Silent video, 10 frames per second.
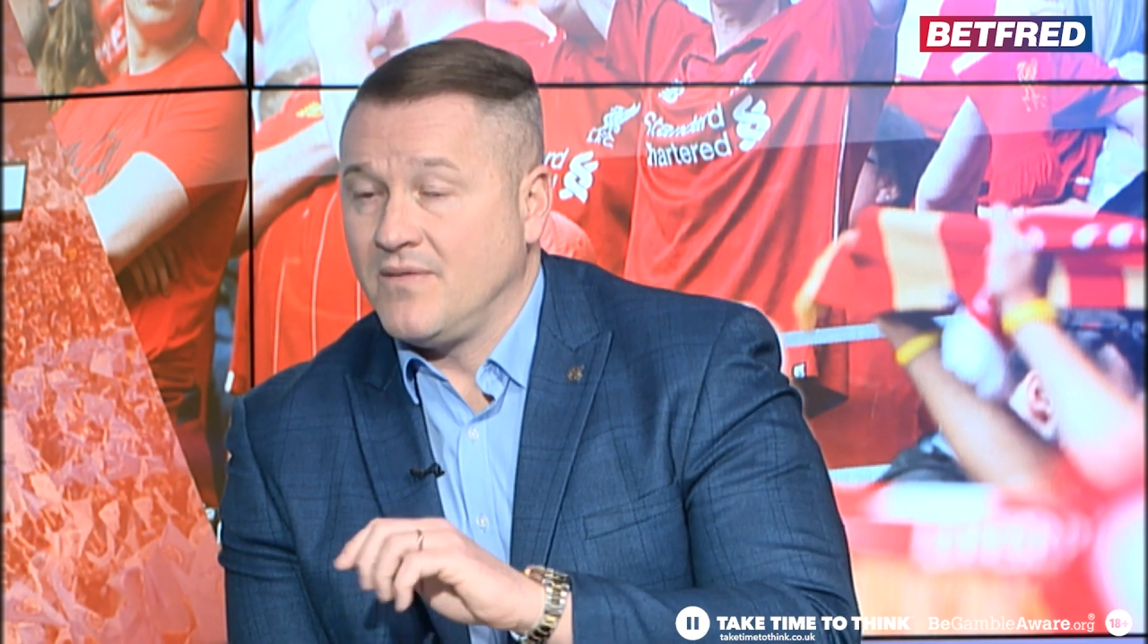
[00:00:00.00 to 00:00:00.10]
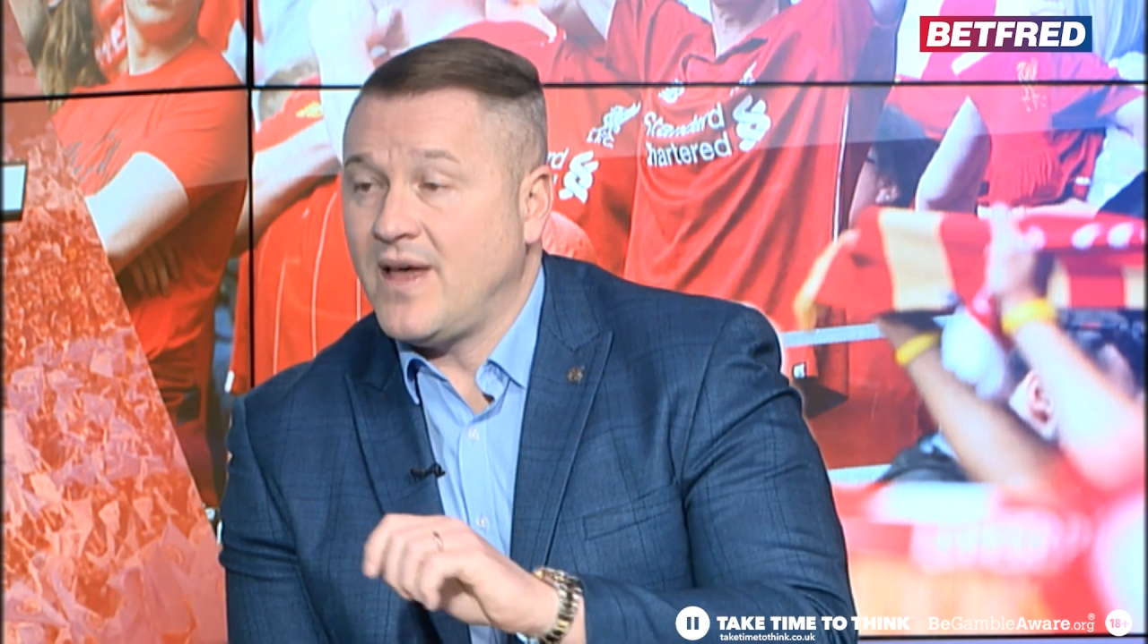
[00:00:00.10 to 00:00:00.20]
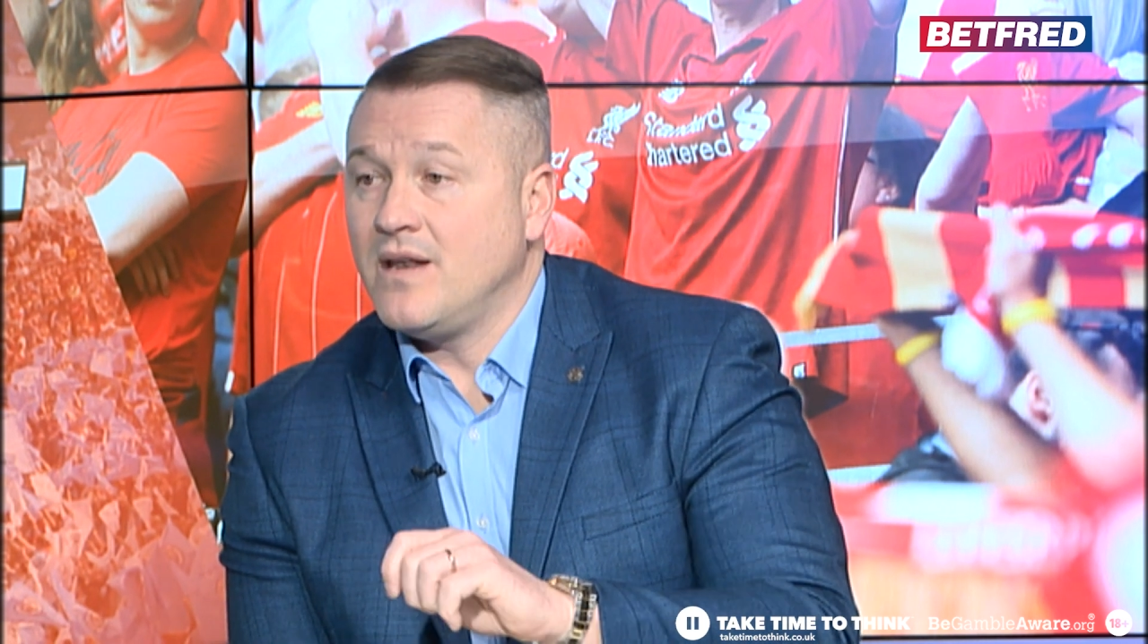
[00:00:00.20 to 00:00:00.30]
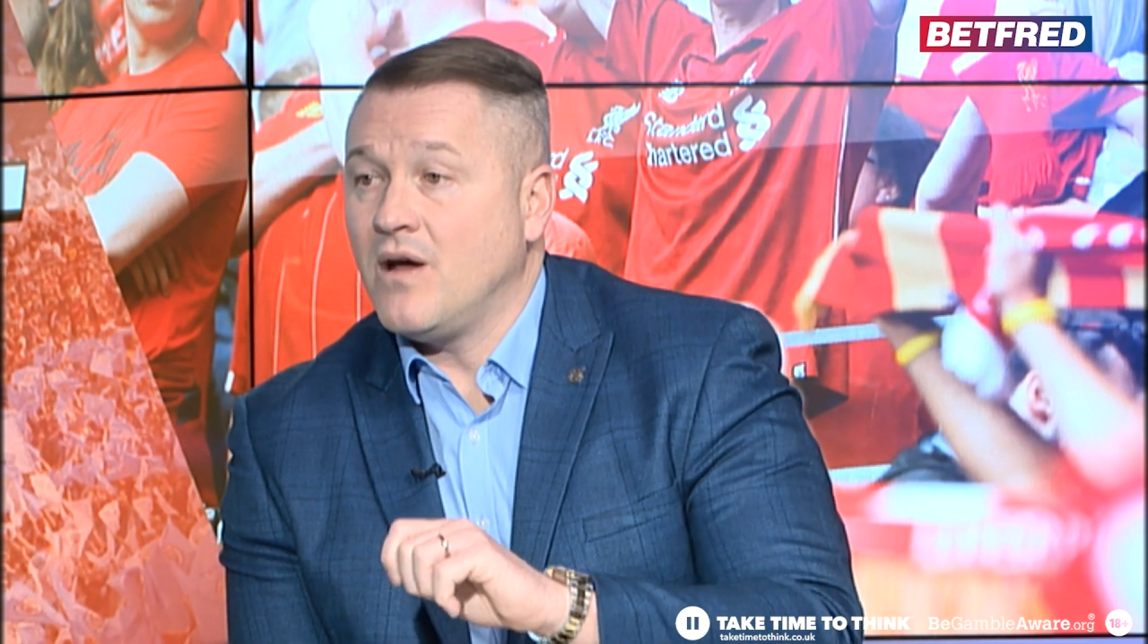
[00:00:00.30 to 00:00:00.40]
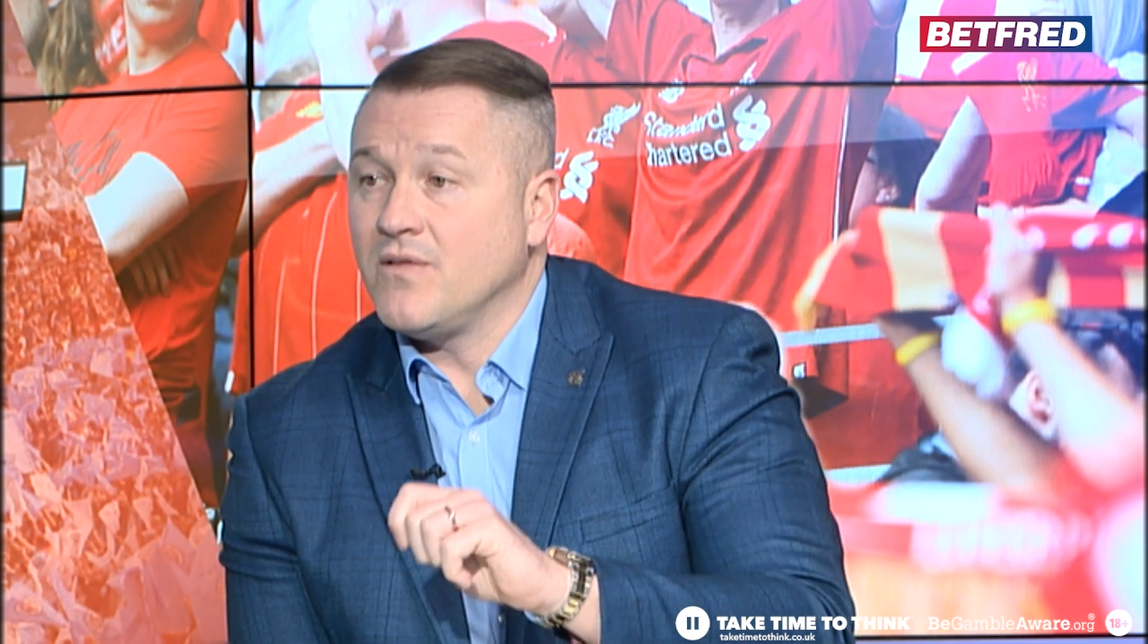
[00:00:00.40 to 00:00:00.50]
they
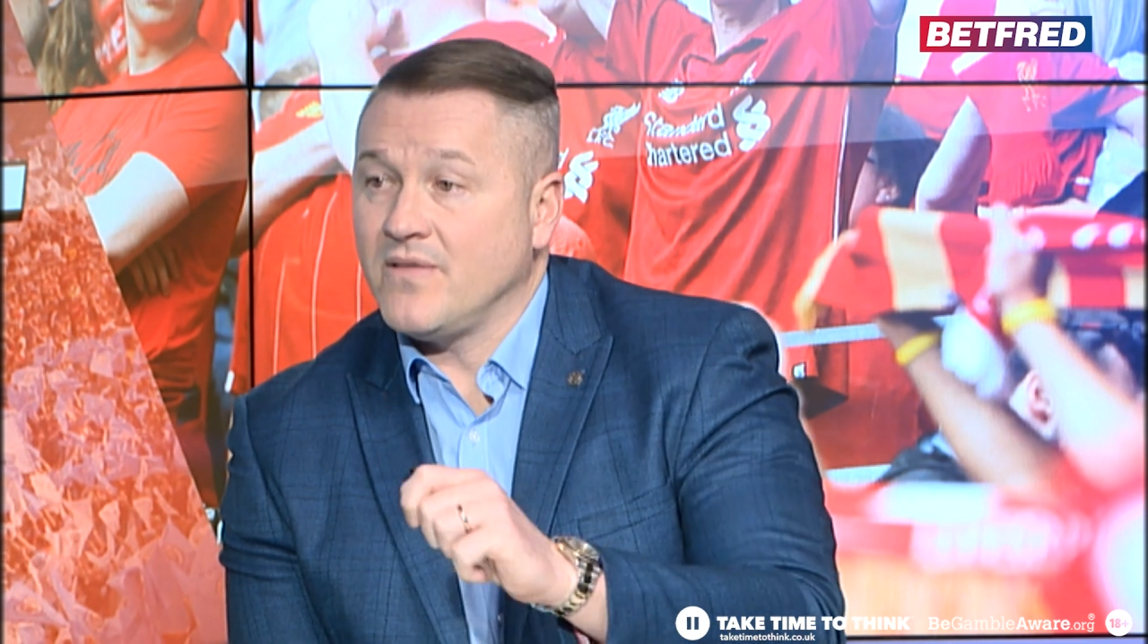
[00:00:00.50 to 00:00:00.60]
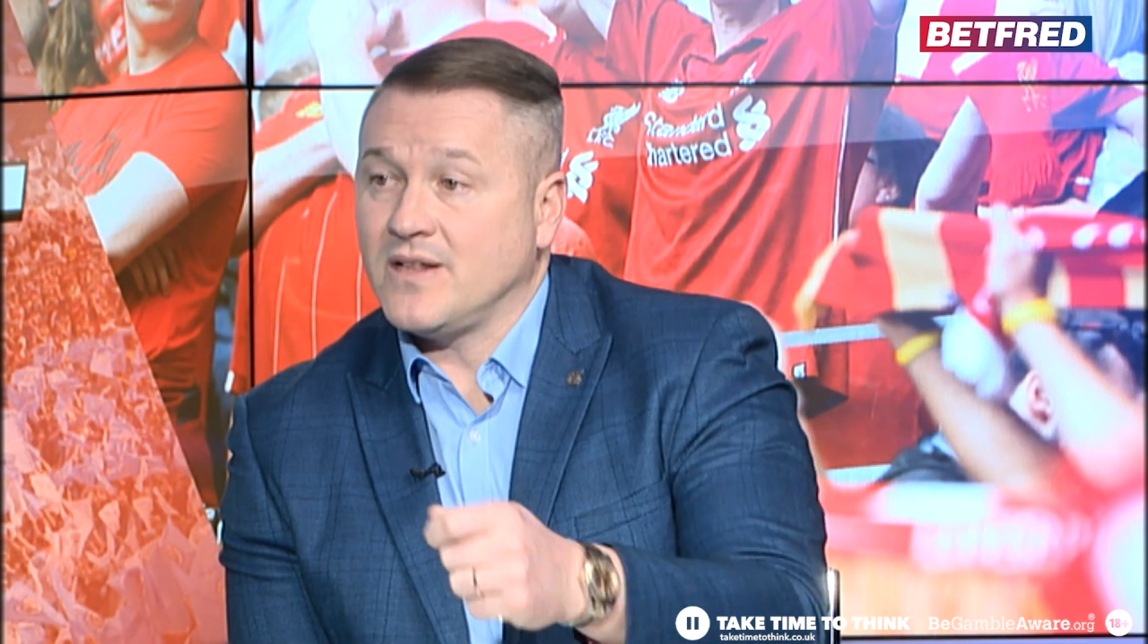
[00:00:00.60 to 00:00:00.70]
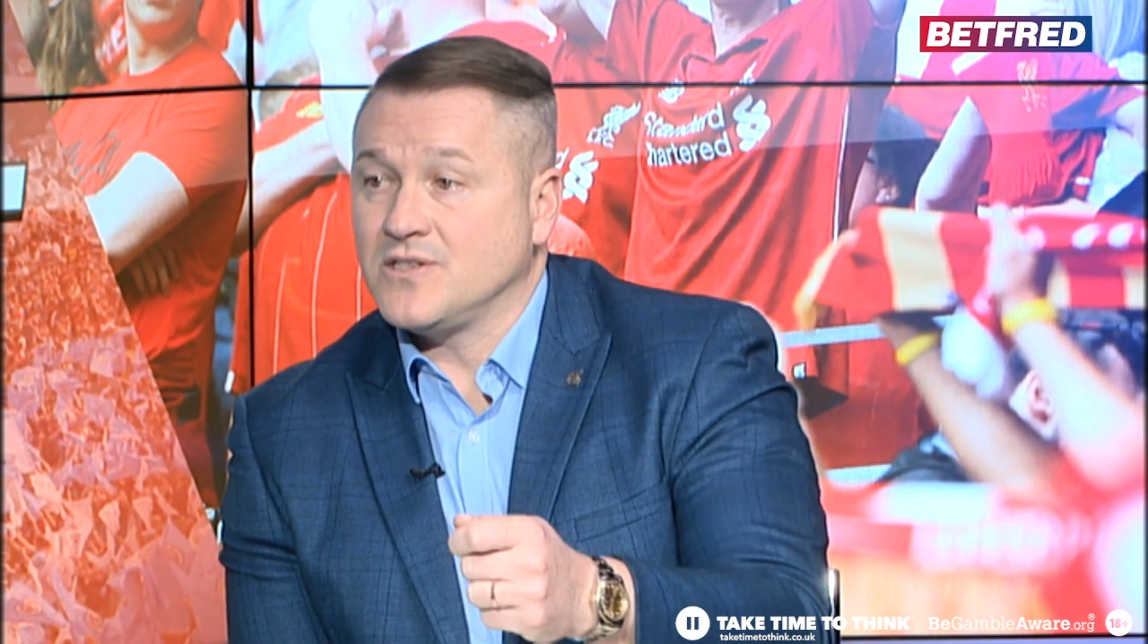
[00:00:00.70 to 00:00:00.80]
know that they'll